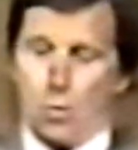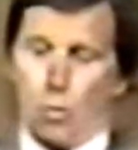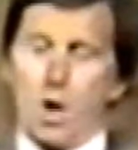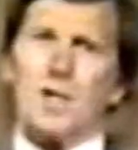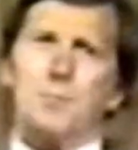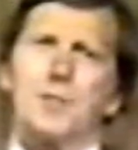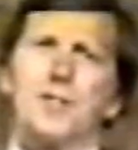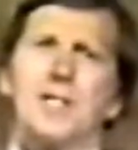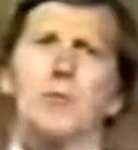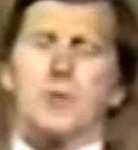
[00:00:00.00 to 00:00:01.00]
Welcome to
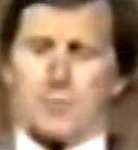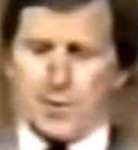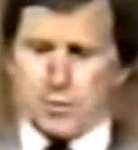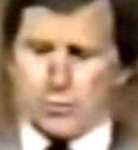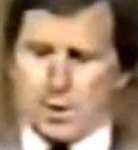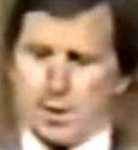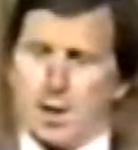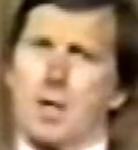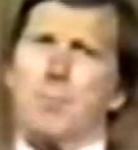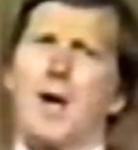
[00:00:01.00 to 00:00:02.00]
Secrets of History.
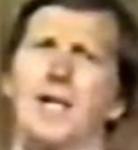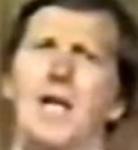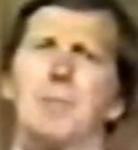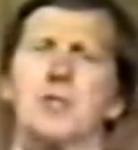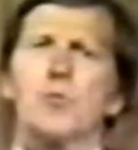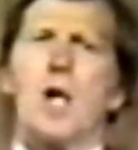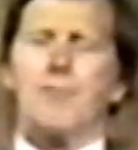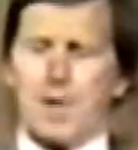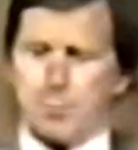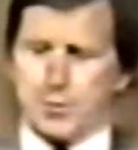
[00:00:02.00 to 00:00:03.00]
My name is Ralph
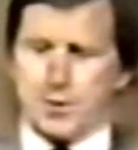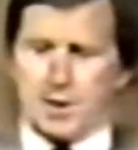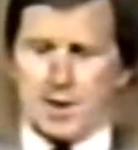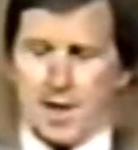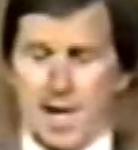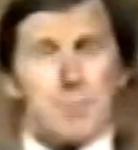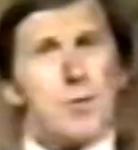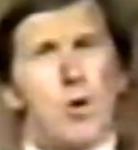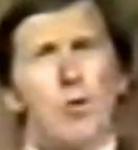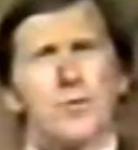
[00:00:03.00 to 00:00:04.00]
Epperson, and I am
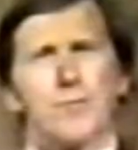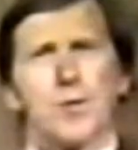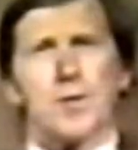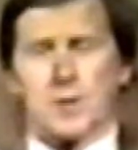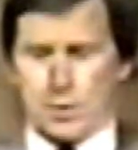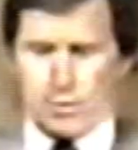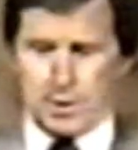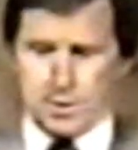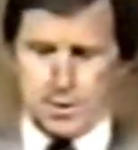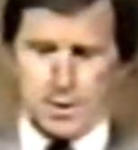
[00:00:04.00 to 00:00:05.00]
the host for this
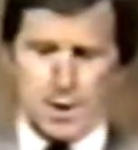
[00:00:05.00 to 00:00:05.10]
series.